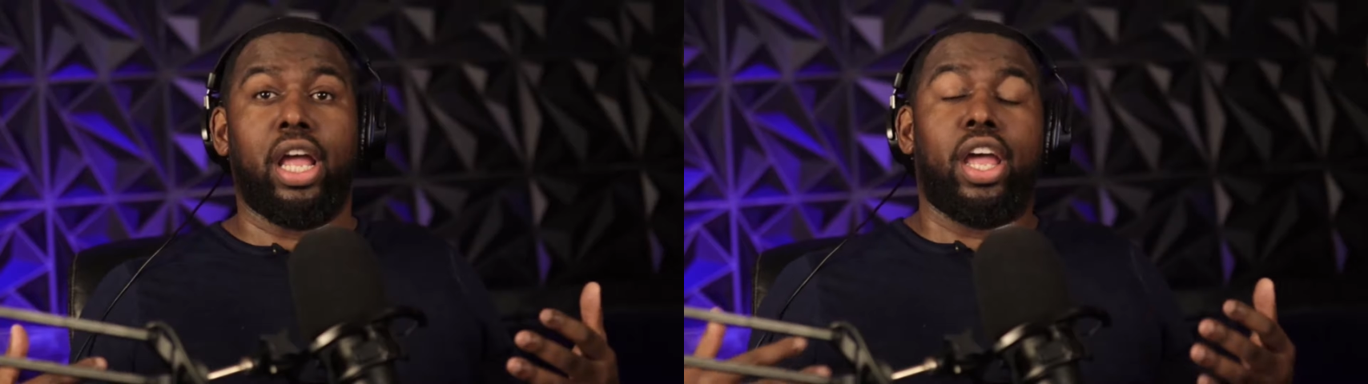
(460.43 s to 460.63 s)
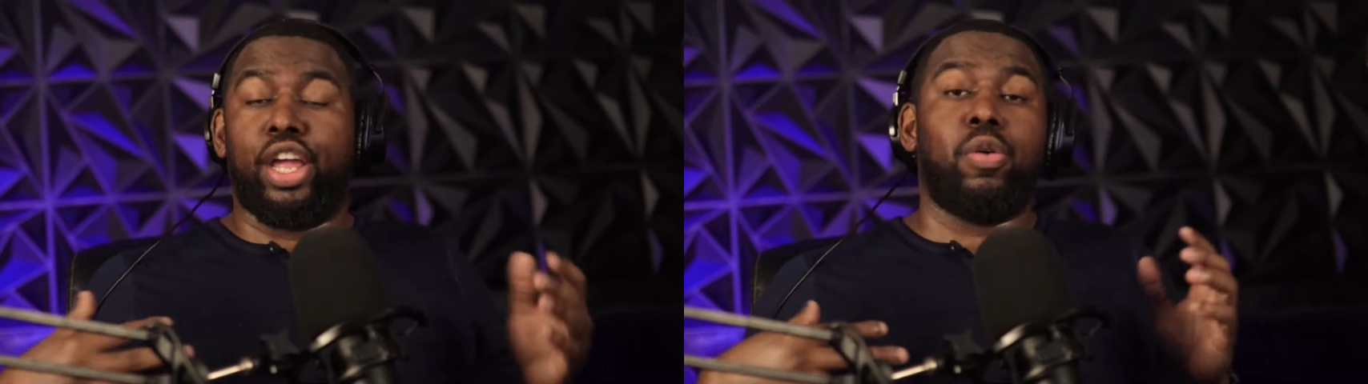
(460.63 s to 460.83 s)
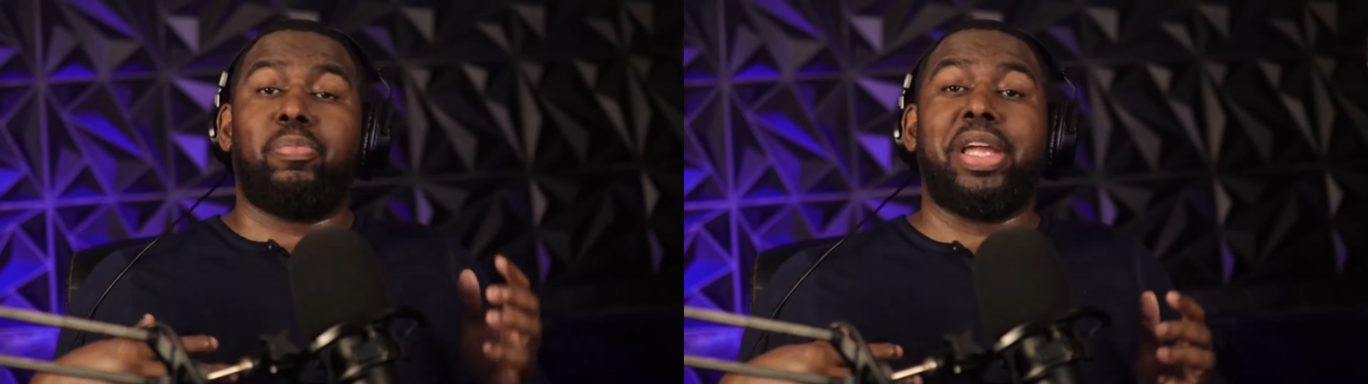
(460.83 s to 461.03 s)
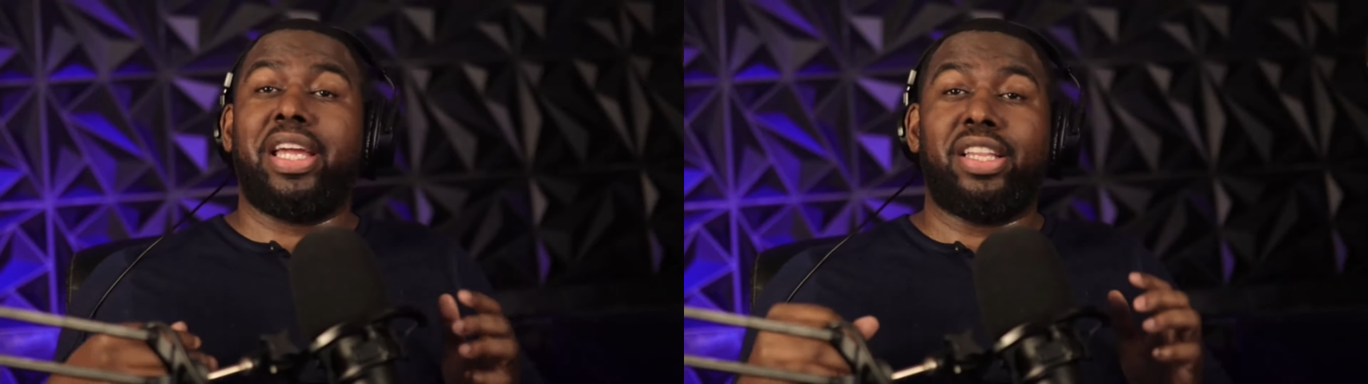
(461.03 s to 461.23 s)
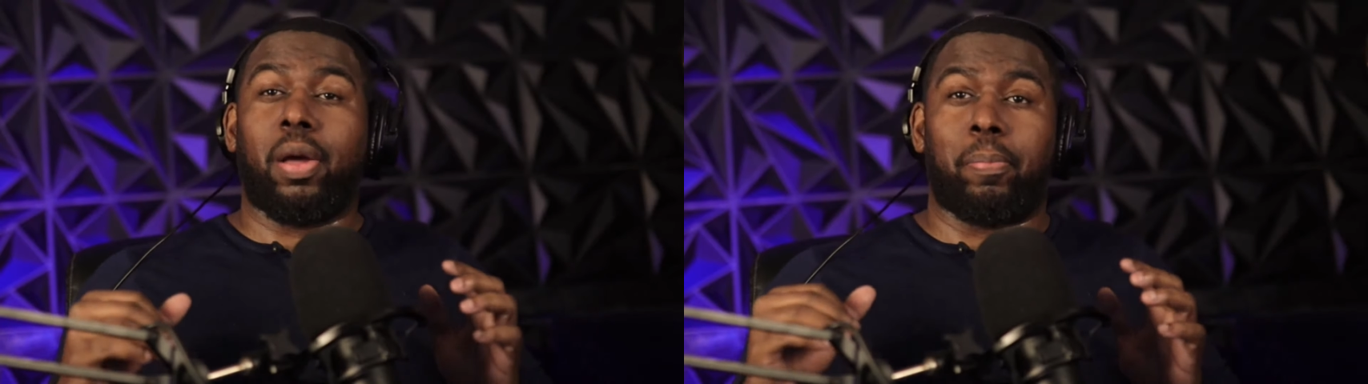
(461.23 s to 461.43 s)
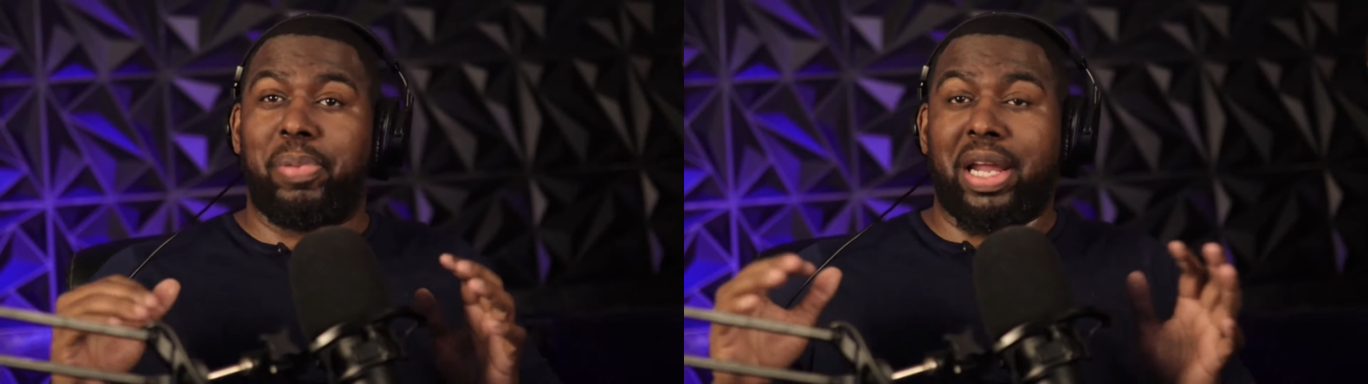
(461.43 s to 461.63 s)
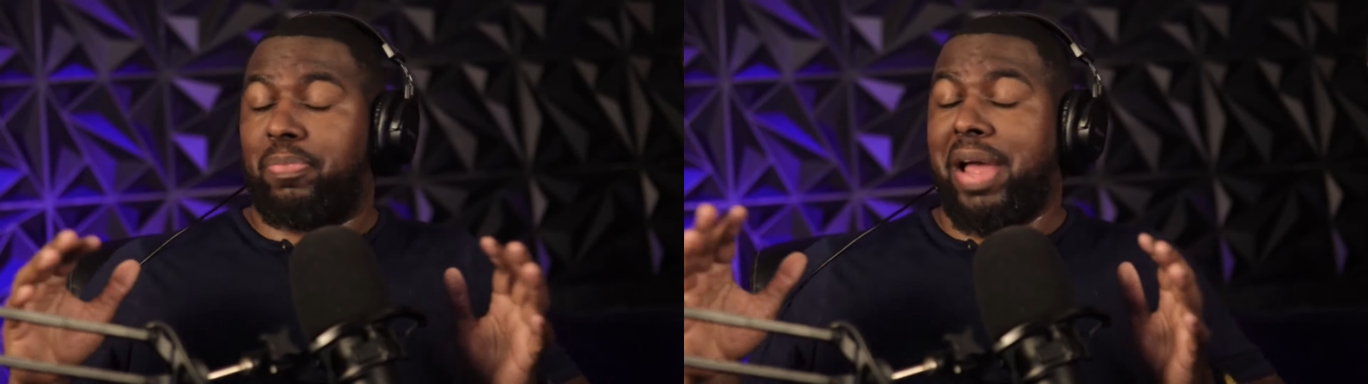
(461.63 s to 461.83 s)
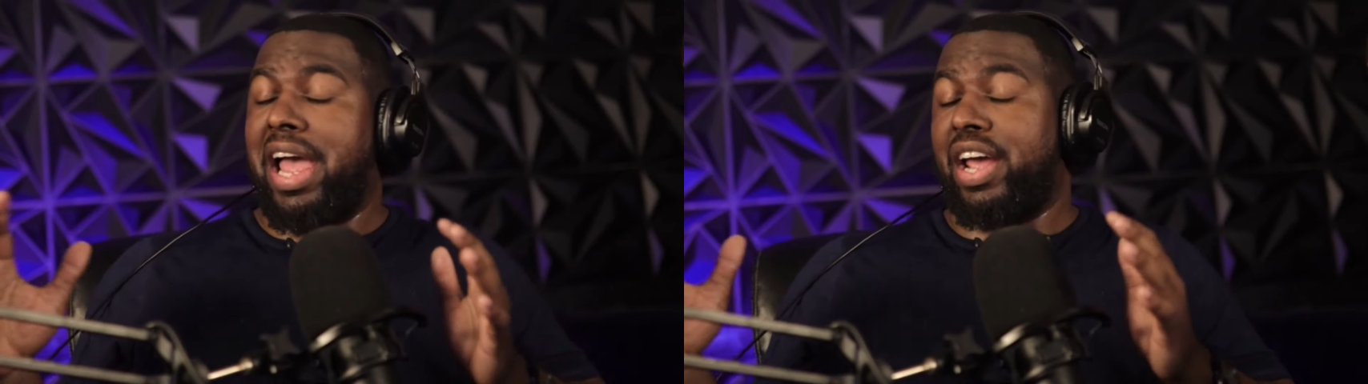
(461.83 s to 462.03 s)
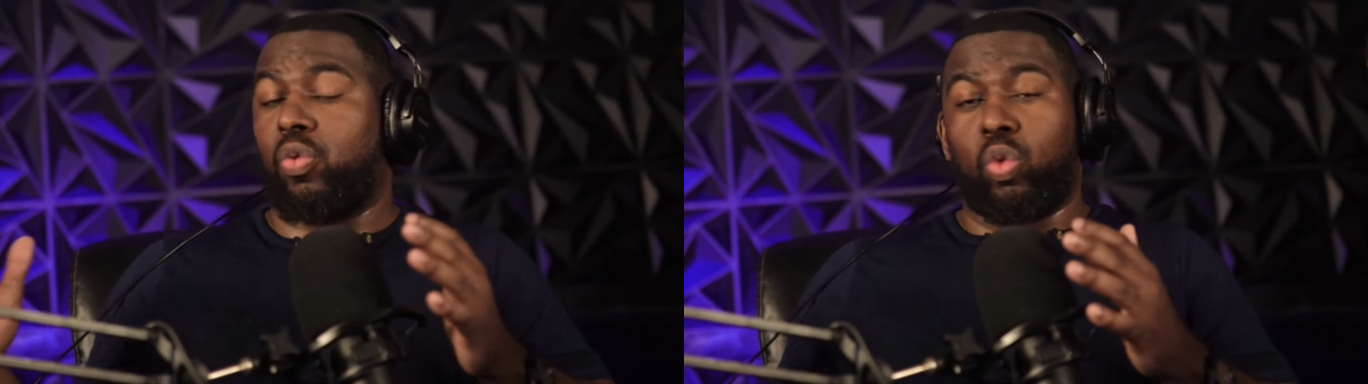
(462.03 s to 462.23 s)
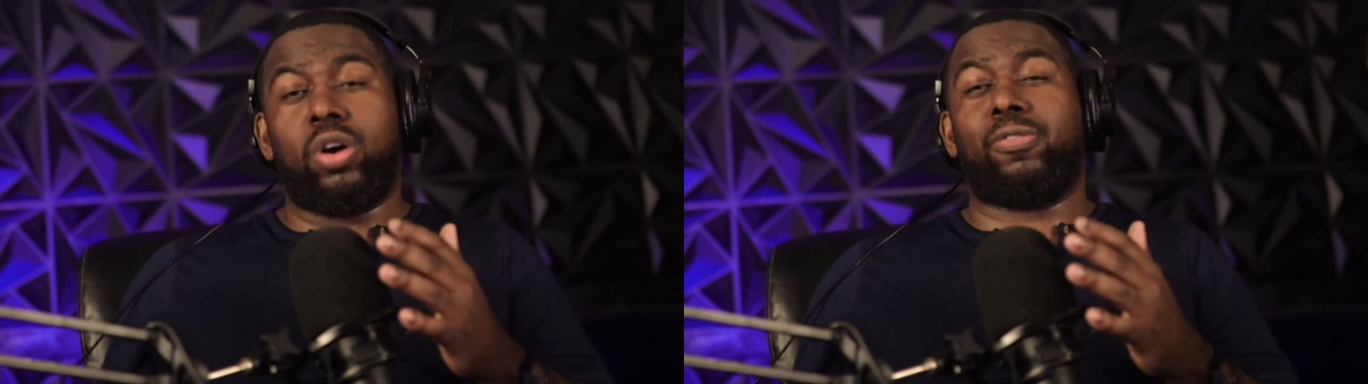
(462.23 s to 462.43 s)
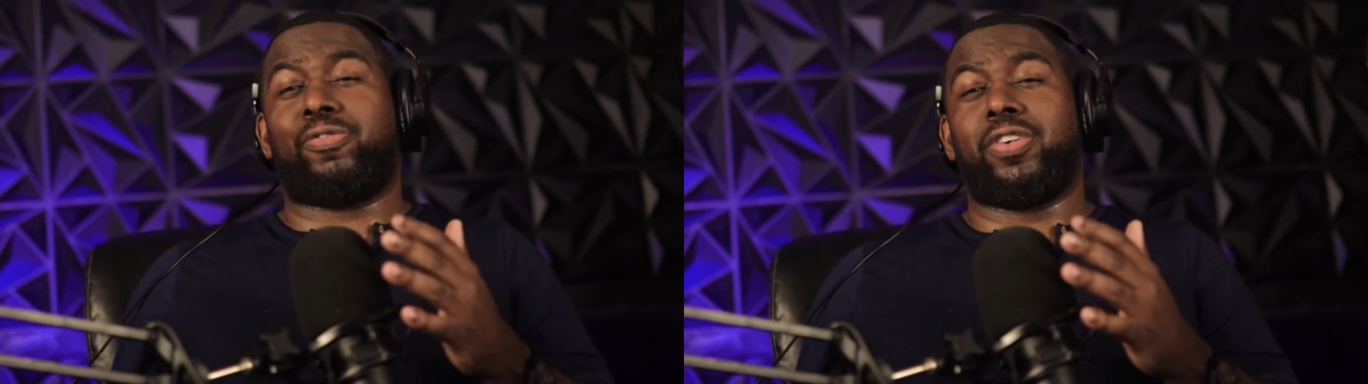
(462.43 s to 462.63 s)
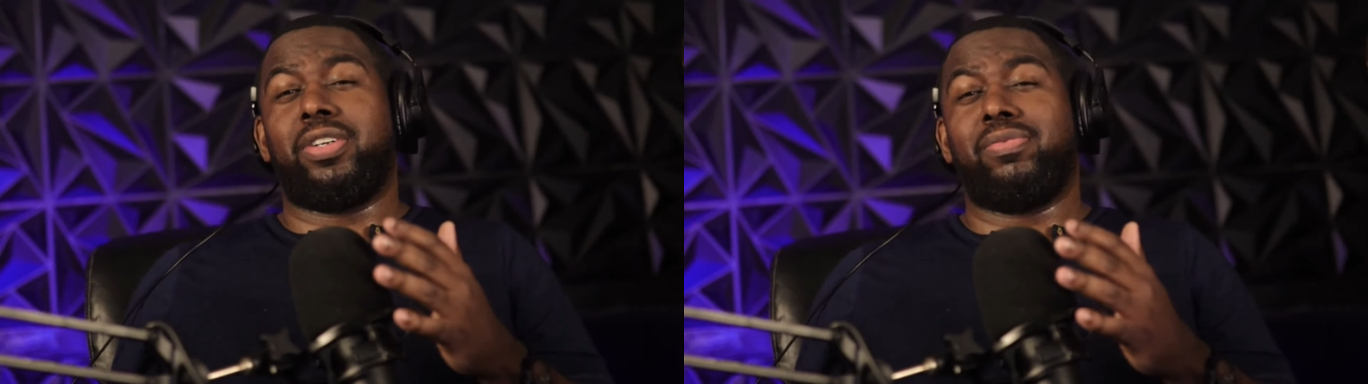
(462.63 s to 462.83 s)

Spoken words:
him being the big bad wolf,